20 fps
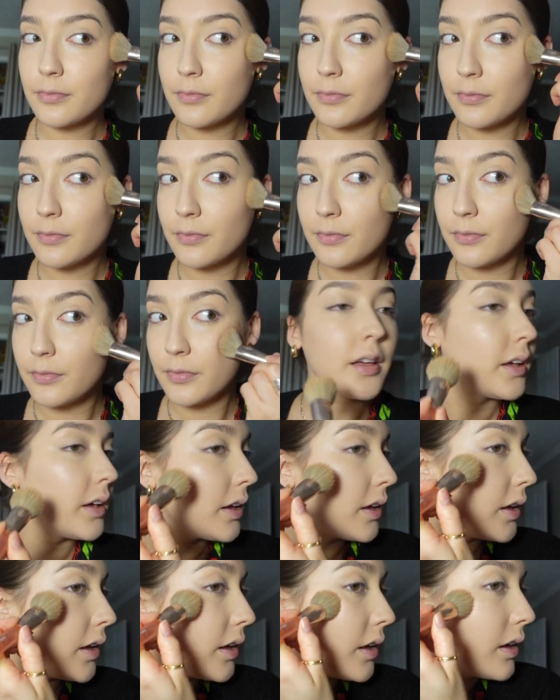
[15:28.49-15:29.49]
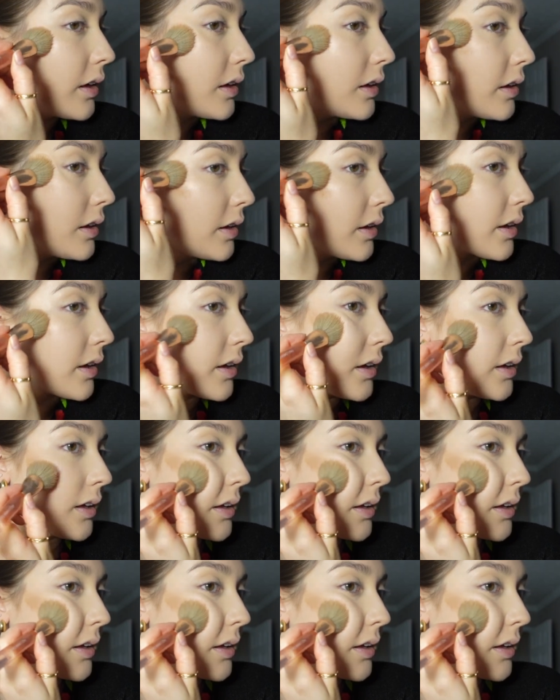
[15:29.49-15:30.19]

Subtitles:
(silence)